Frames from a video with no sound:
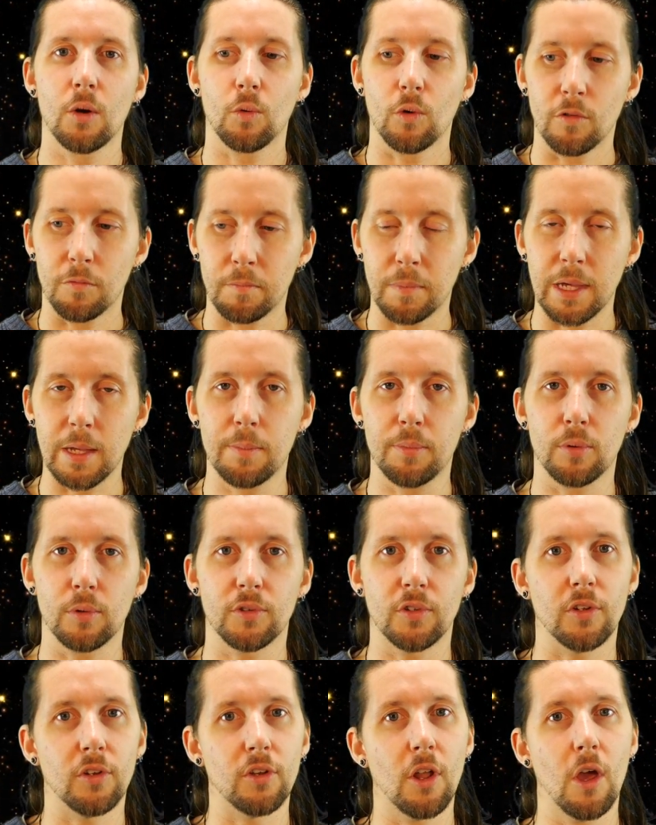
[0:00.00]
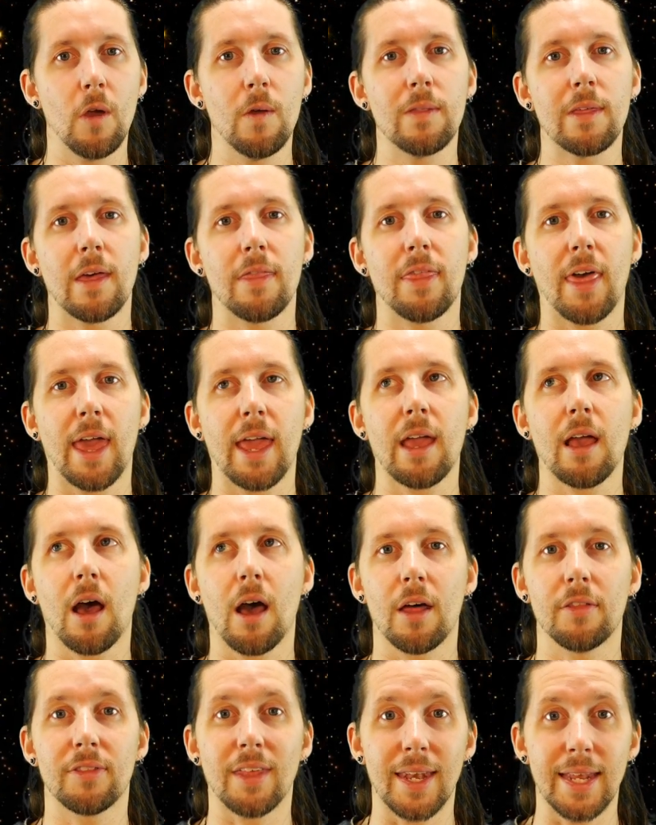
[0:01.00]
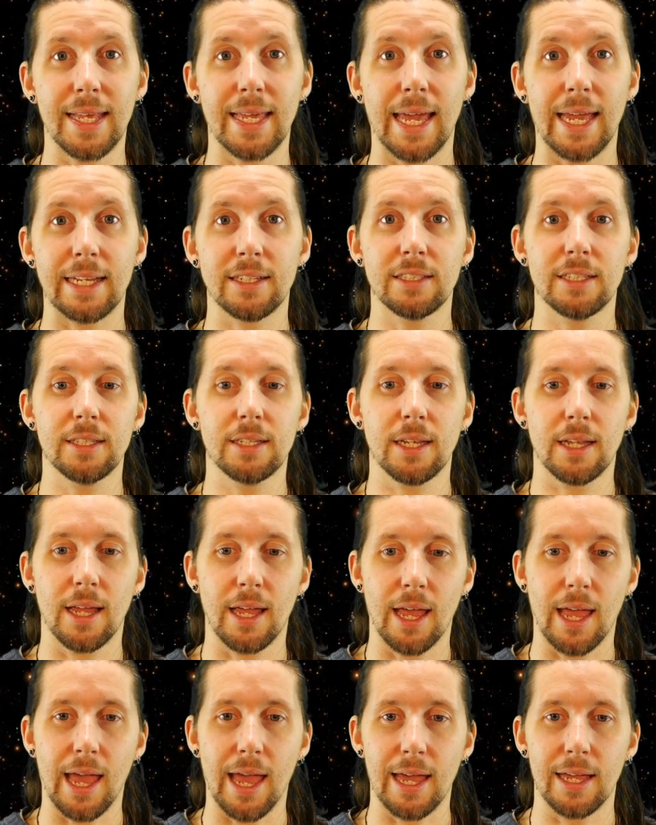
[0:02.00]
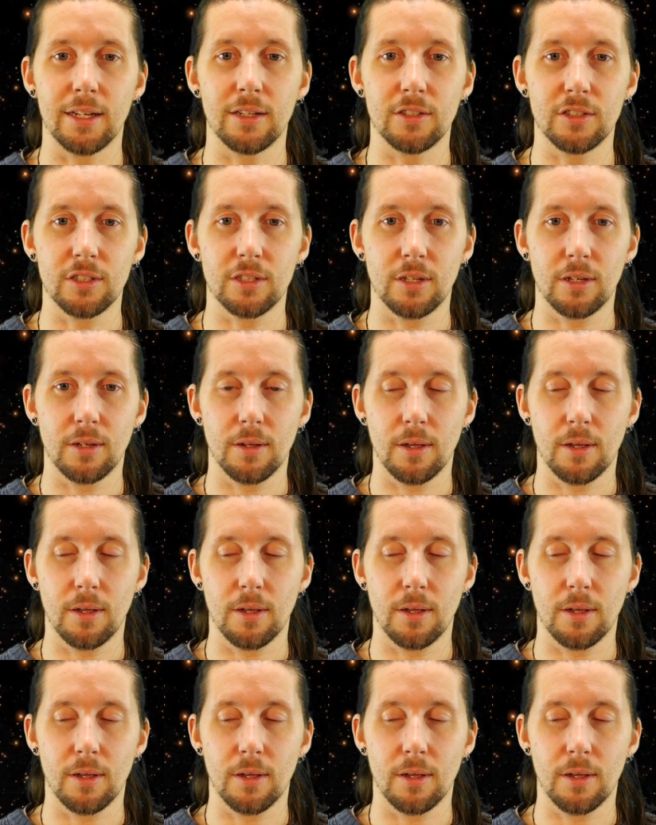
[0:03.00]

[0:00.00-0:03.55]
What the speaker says: with people to know that they are dedicated and